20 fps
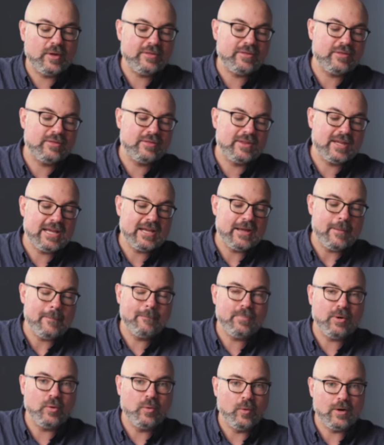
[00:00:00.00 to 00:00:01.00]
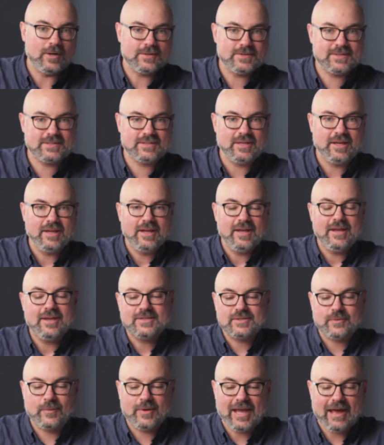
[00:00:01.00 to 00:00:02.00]
with the ports.
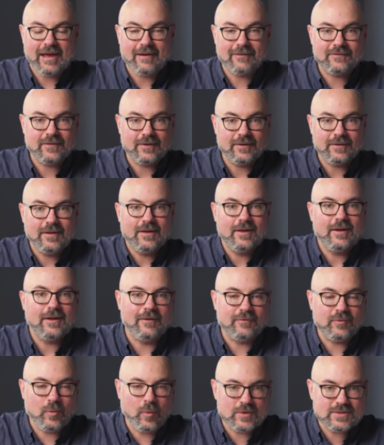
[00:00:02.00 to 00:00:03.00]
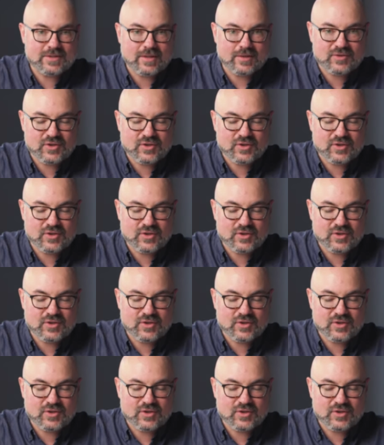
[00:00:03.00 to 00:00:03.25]
So we have of course,